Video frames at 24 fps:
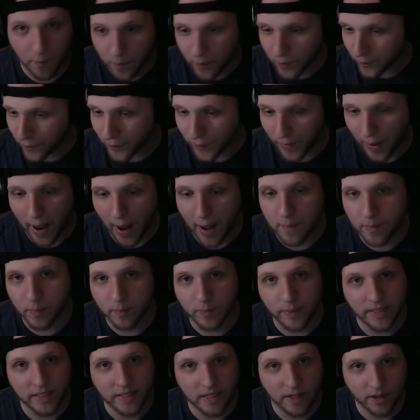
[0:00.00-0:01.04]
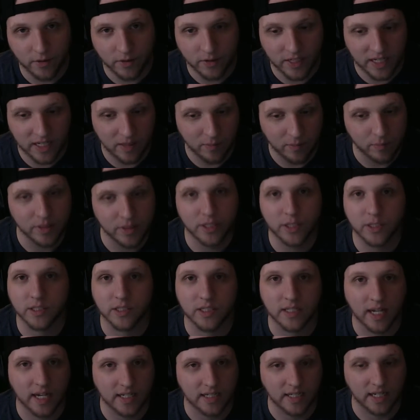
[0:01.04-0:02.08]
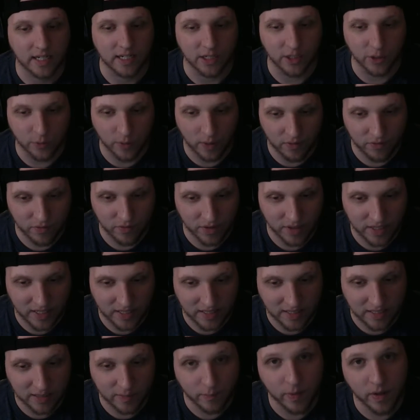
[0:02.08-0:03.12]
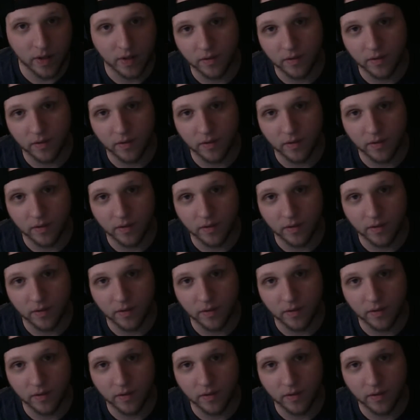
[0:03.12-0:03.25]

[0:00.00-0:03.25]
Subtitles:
probably don't need, but just in case I do ever need them,